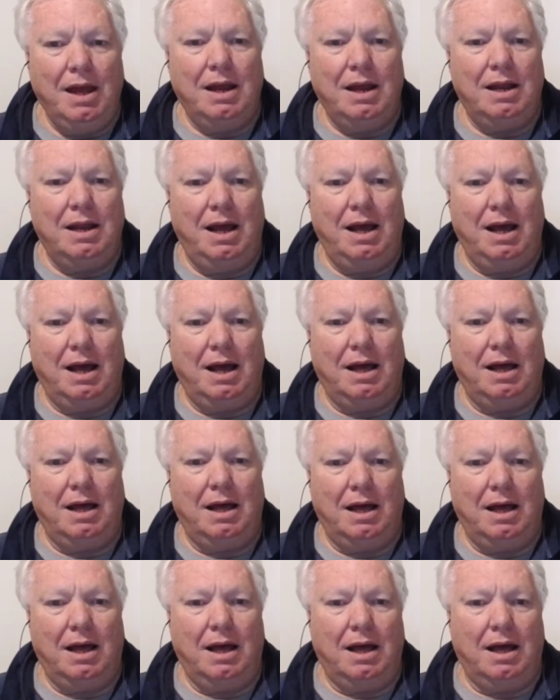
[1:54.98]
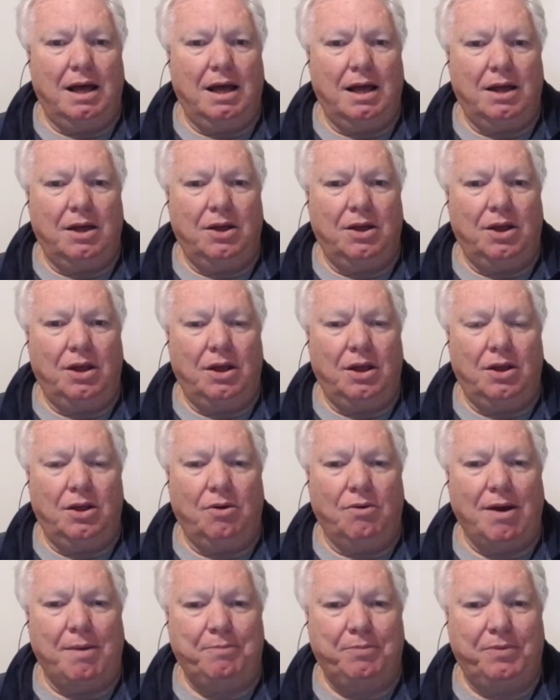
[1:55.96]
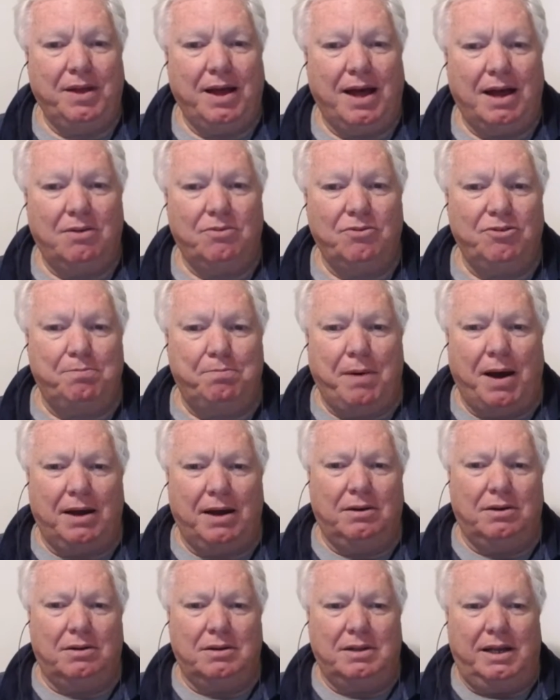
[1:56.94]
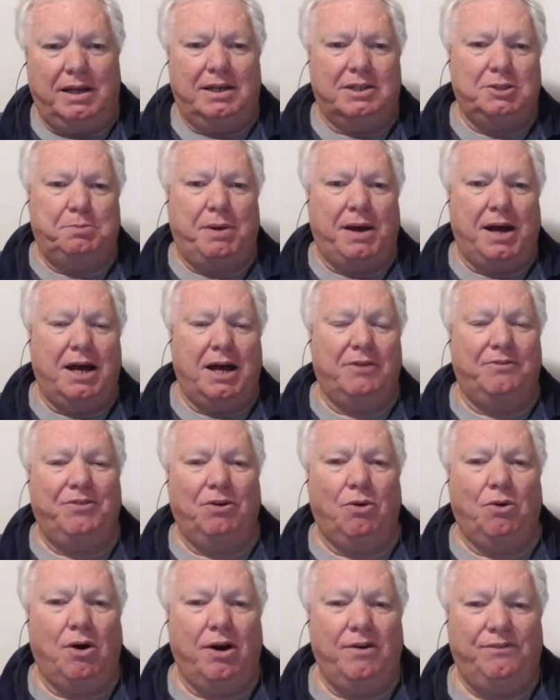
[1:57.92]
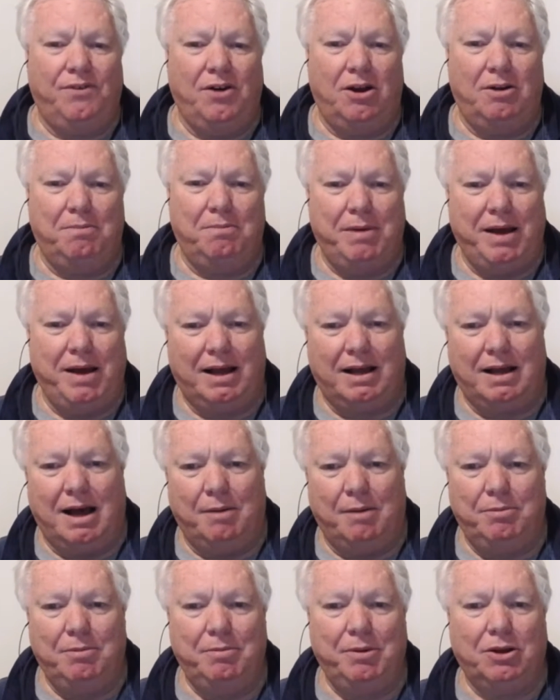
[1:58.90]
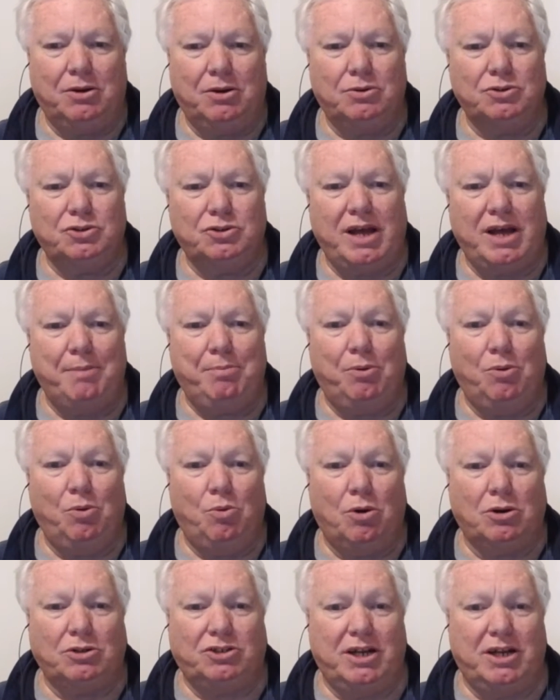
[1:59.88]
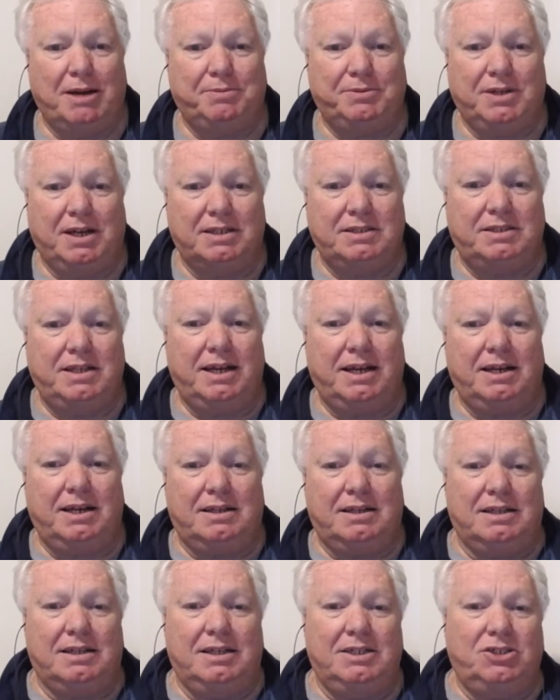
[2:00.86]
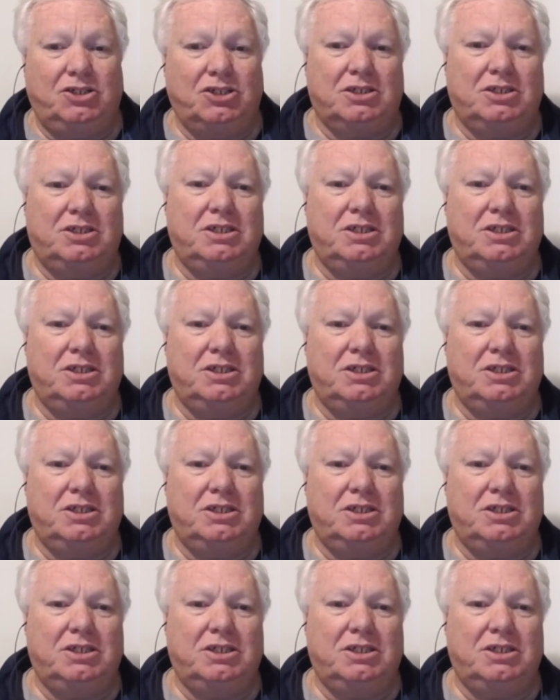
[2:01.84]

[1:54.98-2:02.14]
Now, your app data is bundled in as part of your iPhone backup, and because Apple Watch apps are technically just